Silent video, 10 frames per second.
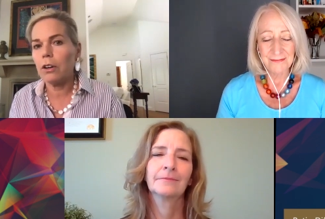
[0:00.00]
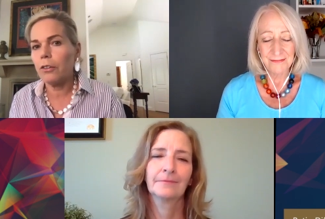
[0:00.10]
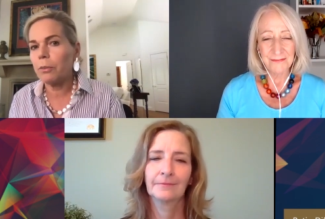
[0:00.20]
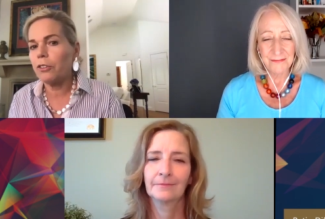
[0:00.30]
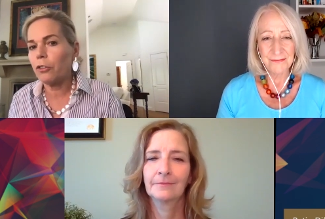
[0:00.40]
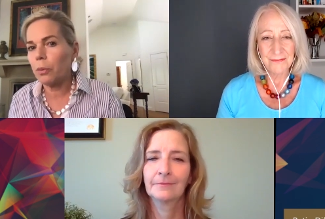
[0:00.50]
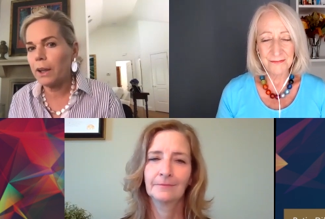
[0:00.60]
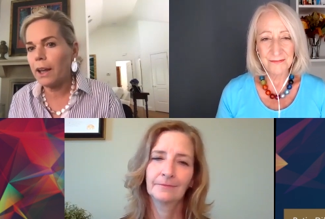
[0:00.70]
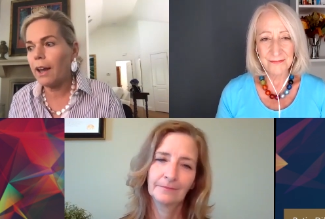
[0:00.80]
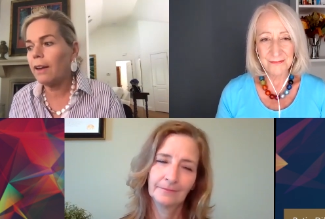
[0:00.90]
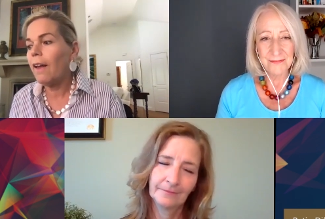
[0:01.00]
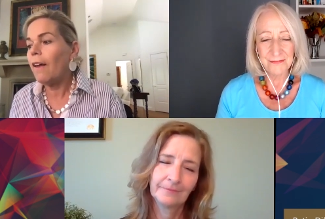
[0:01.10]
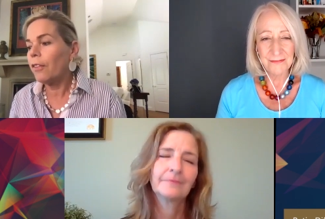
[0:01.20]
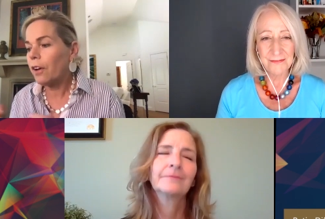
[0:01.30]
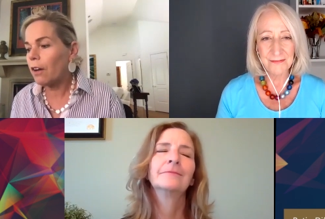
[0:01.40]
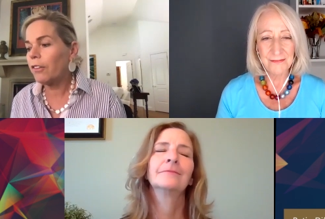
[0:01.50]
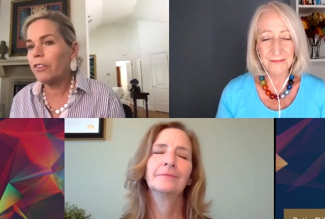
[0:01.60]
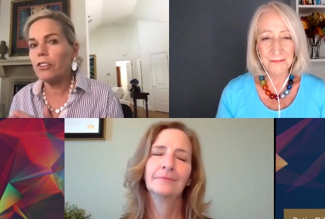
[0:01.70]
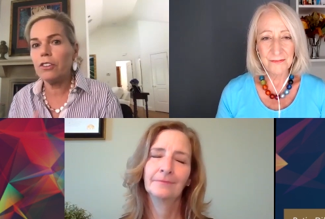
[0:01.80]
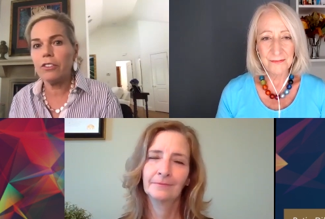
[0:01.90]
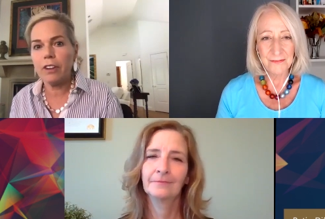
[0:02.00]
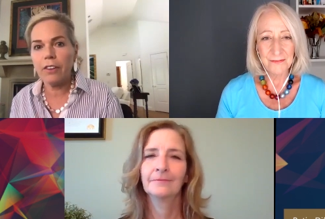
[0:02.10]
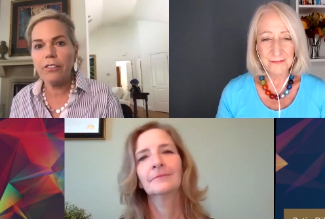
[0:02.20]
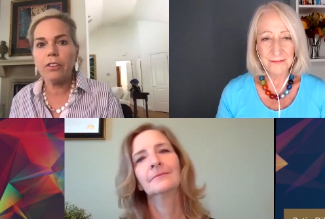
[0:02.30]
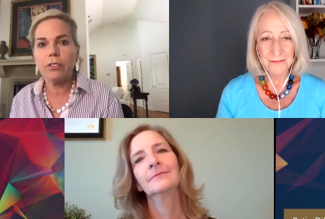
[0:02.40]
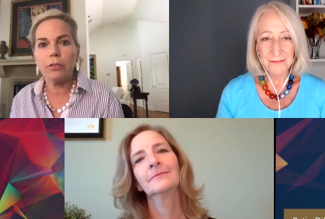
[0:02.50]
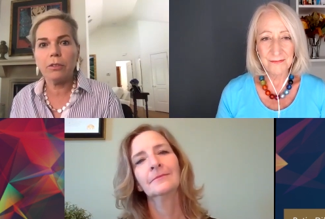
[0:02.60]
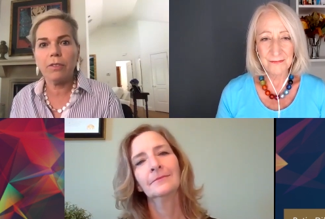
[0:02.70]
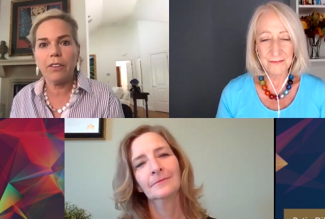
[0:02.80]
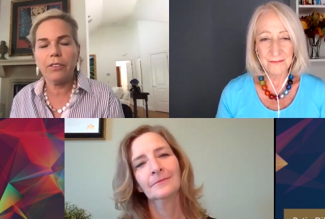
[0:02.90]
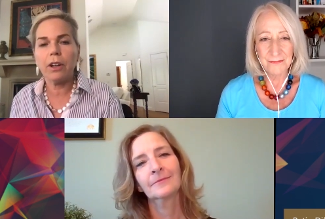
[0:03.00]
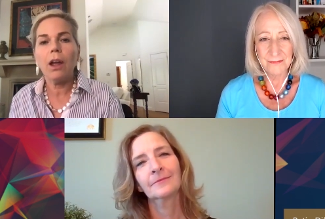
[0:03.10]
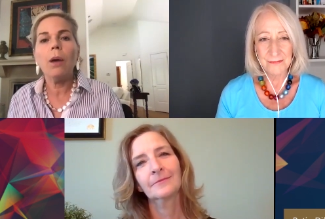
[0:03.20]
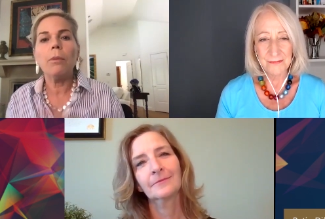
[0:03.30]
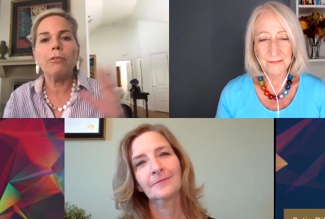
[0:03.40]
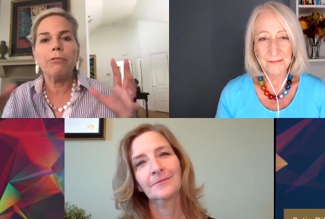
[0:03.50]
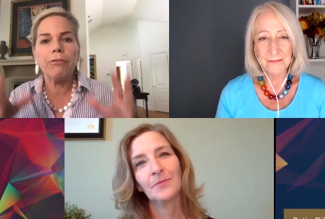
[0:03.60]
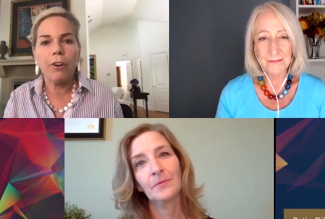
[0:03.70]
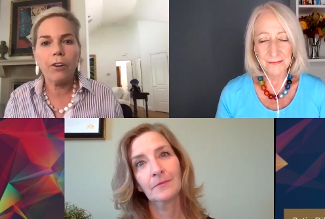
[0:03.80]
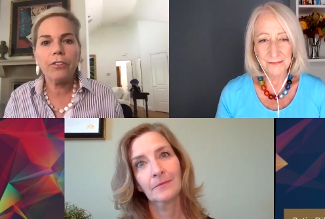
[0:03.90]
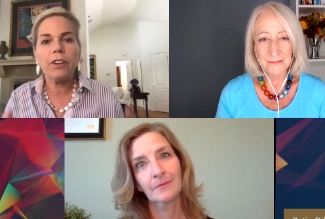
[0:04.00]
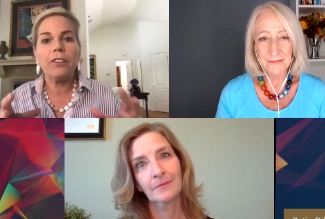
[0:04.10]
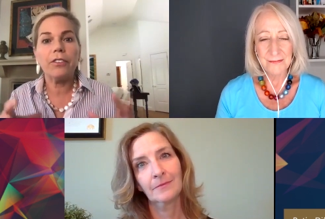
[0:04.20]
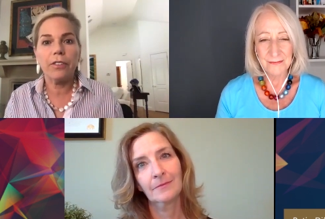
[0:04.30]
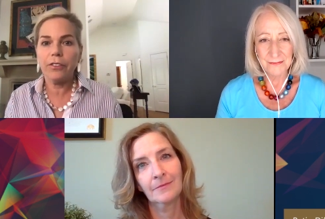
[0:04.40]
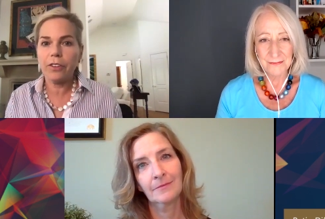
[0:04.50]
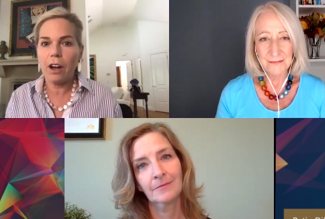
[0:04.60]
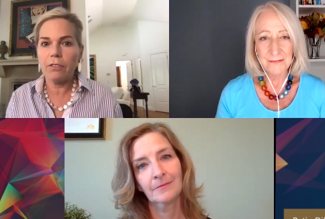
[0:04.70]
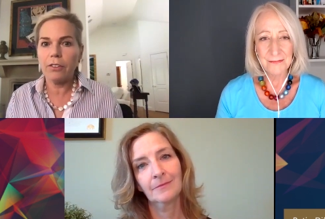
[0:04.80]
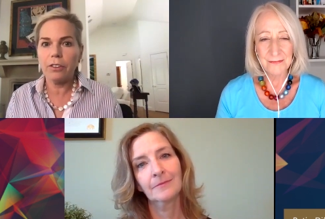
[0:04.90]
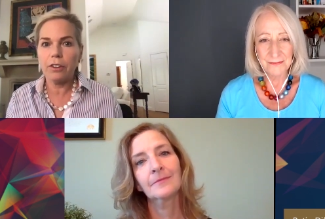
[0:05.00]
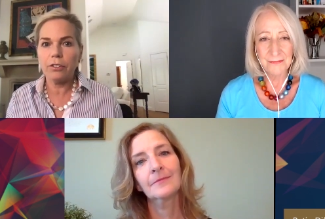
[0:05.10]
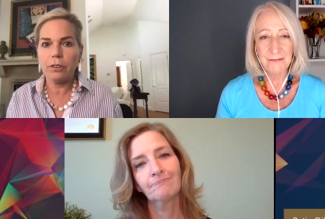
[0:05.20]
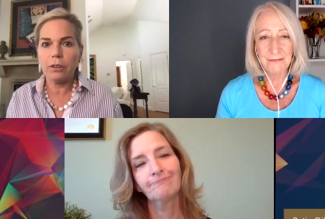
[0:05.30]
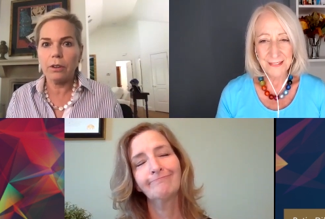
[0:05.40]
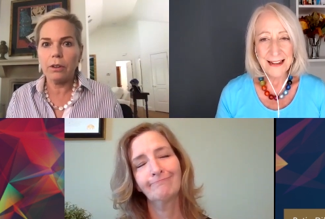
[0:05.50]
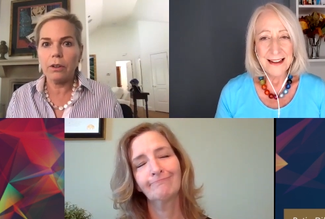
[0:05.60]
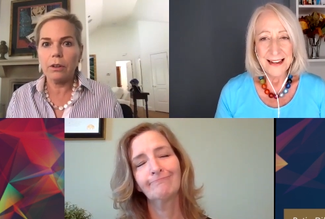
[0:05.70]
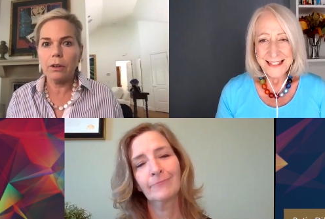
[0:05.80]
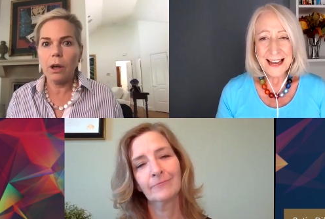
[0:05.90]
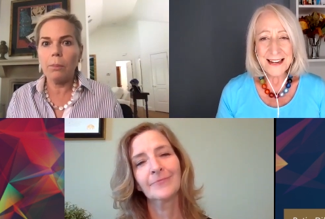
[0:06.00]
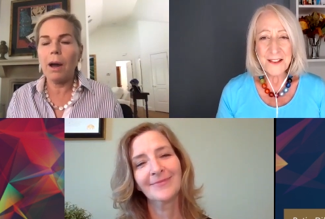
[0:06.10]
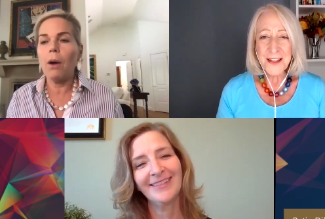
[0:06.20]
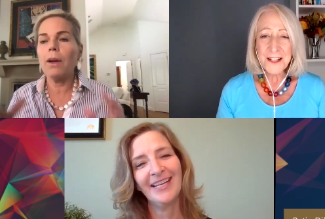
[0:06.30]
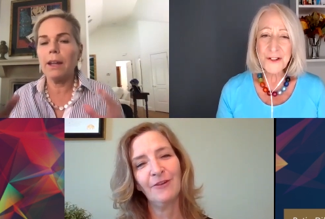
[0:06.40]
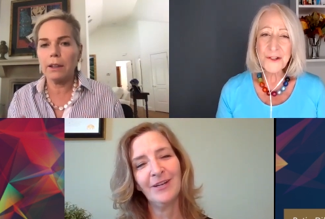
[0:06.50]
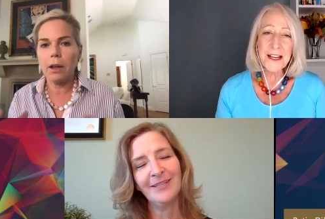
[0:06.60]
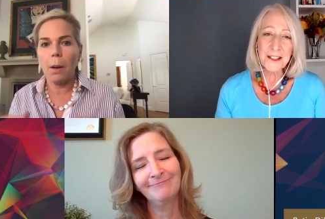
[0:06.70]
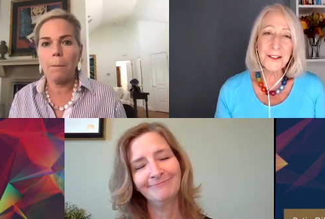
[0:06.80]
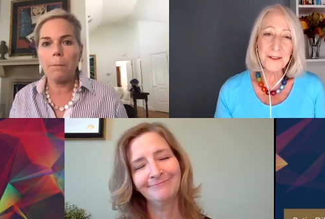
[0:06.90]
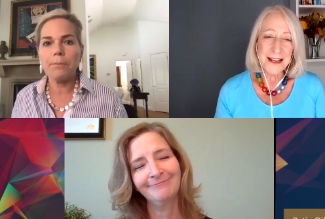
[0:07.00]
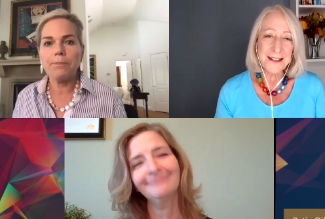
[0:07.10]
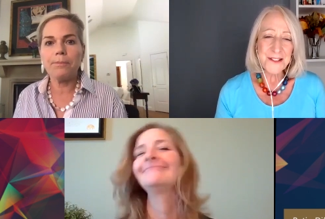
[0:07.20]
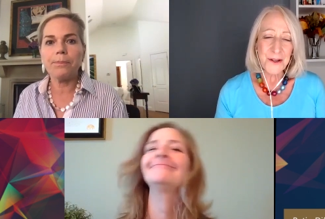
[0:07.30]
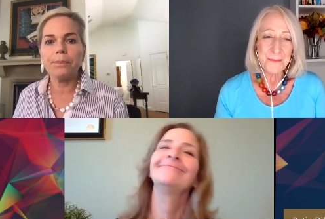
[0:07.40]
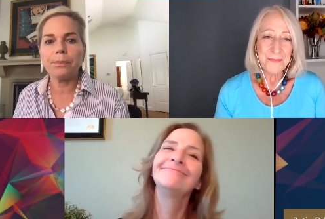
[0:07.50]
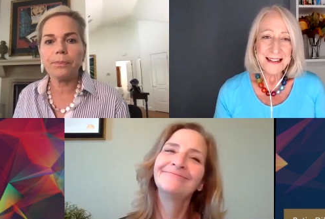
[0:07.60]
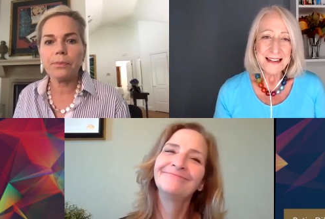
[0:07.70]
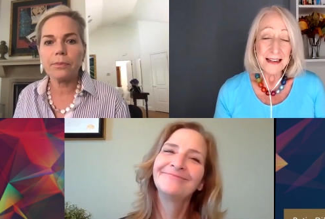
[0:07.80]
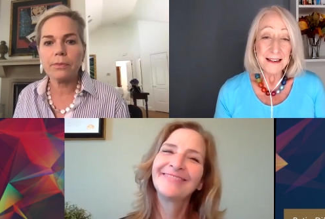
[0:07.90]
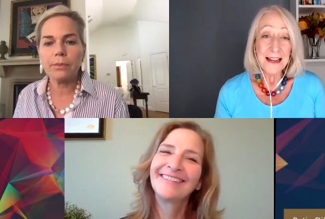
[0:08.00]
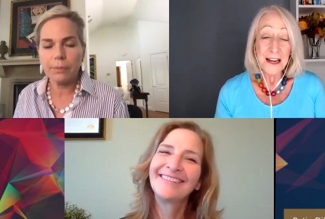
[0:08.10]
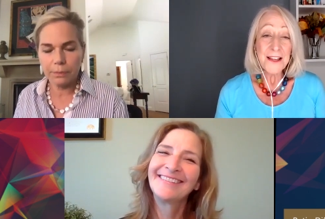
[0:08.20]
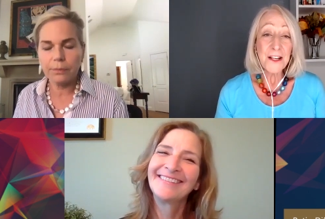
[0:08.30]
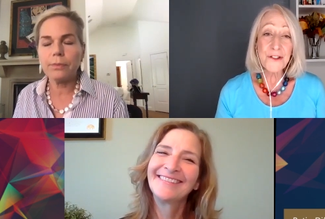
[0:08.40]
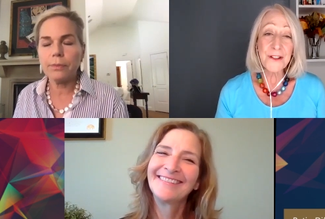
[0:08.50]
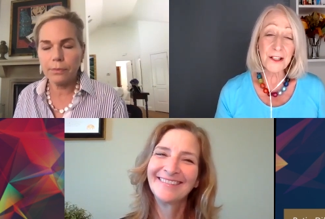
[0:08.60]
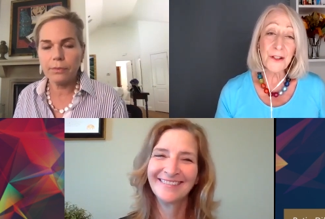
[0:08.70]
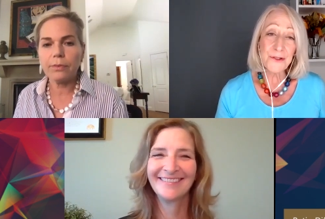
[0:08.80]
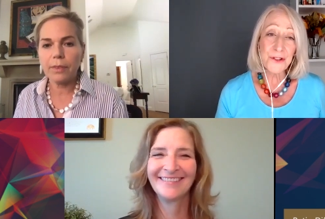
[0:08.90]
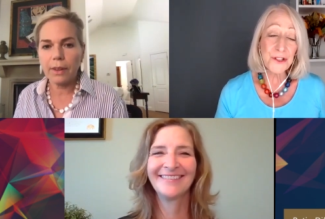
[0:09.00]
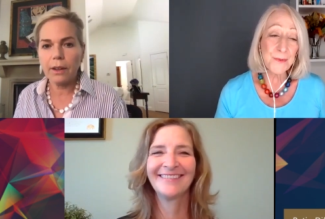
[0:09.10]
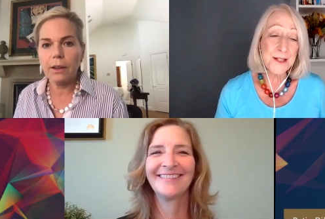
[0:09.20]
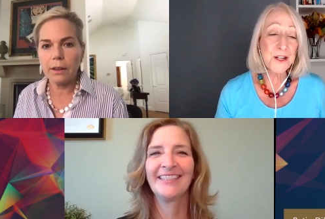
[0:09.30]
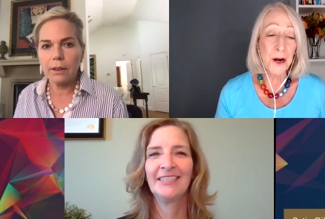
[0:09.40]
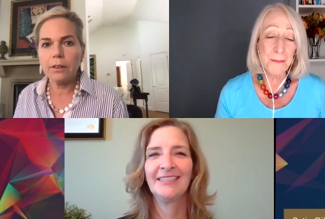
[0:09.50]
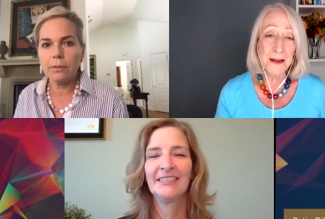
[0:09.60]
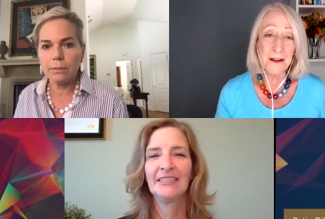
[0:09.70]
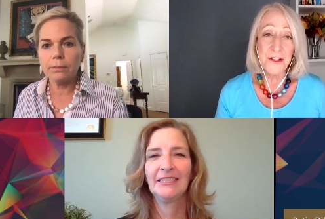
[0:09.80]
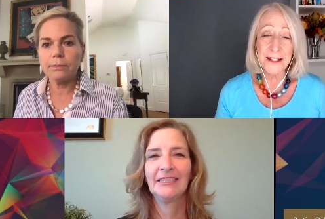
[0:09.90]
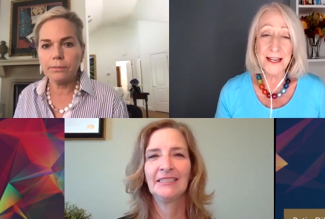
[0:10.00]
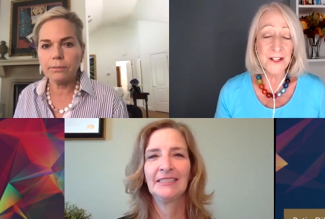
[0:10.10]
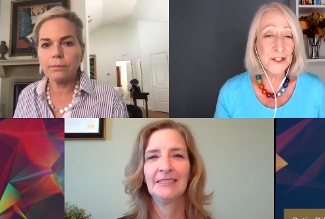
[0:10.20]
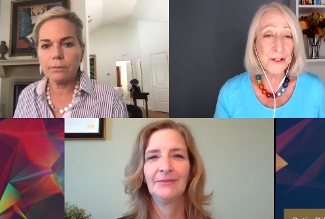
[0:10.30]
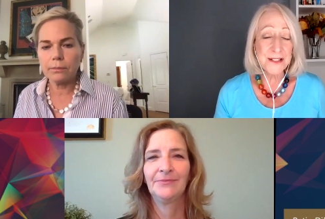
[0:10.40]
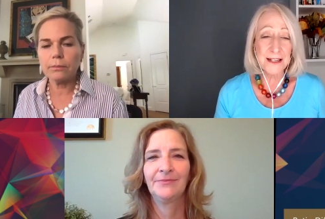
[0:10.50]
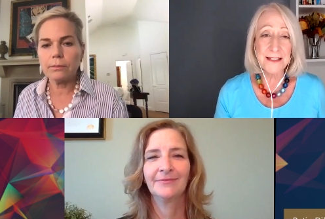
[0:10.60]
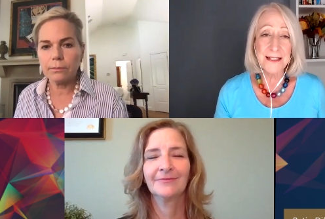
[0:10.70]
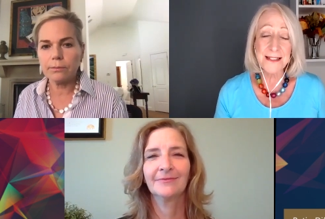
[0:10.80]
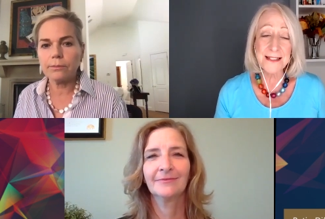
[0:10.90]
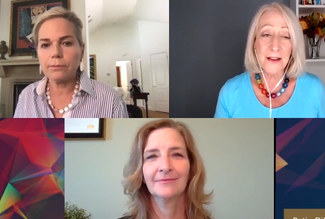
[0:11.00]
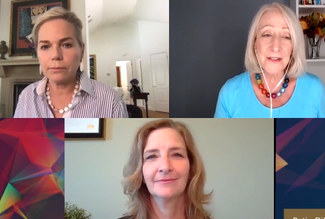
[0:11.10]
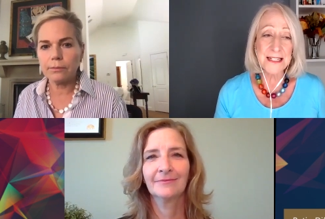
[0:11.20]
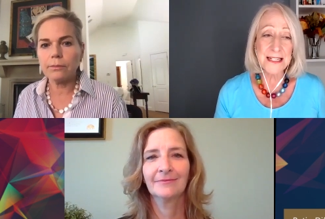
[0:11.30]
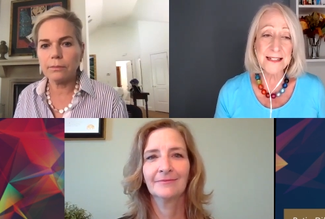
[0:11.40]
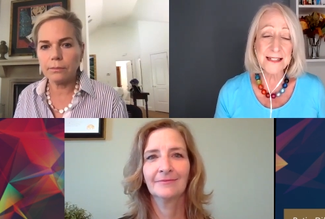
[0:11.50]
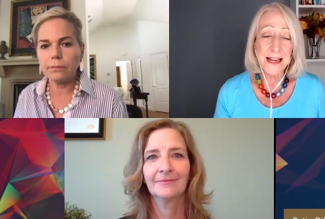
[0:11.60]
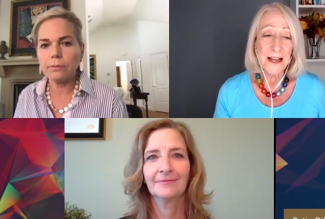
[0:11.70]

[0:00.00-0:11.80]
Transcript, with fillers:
Speaker 1: as much as we can. The conversation does turn to investing, but first, it's this conversation.
Speaker 2: Yeah, about- and I think as you get cl- sorry. And I think as you get closer to retirement and you get into your 60s and 70s,